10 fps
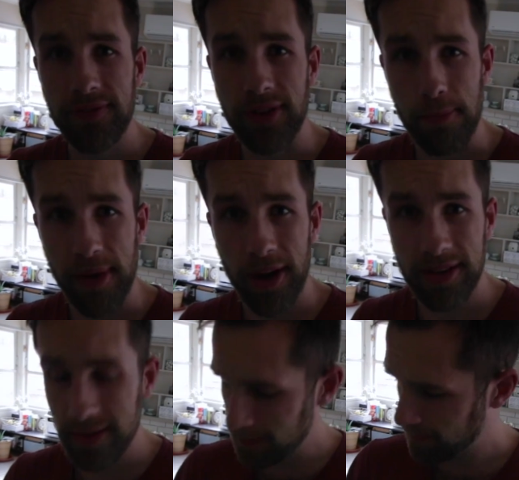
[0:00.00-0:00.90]
in for
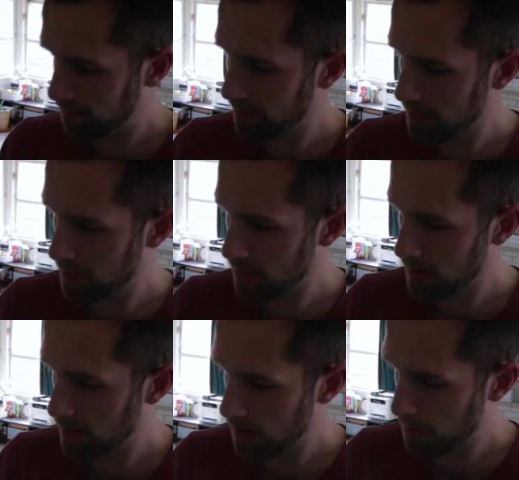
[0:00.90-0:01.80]
comparison,
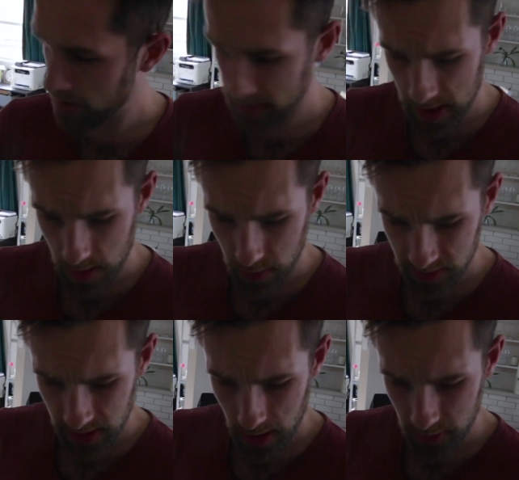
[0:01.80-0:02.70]
but we'll
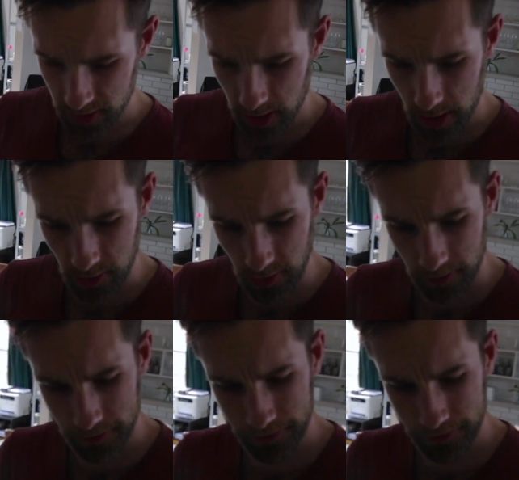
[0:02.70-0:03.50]
see how this goes.